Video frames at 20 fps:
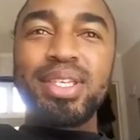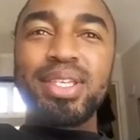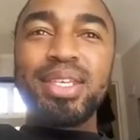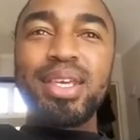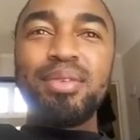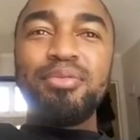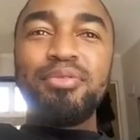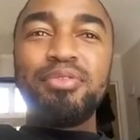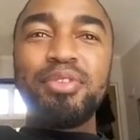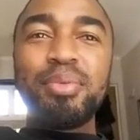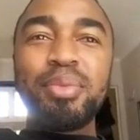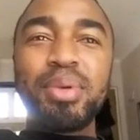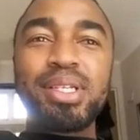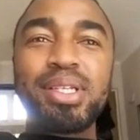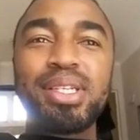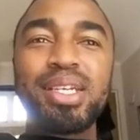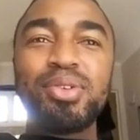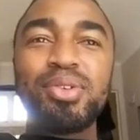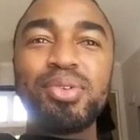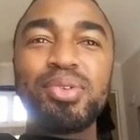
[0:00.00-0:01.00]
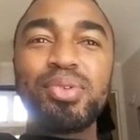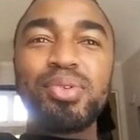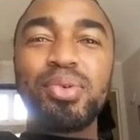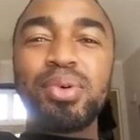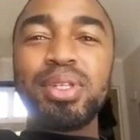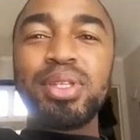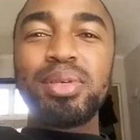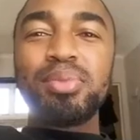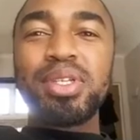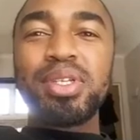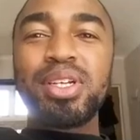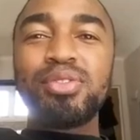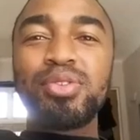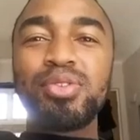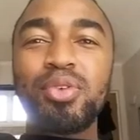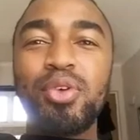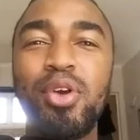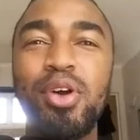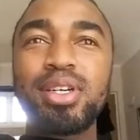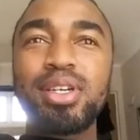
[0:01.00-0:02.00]
same females that used to call
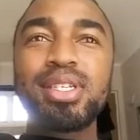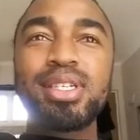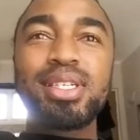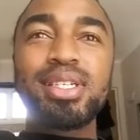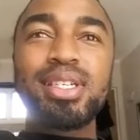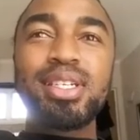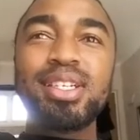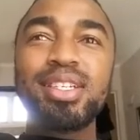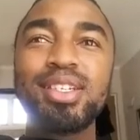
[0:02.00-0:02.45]
themselves rocks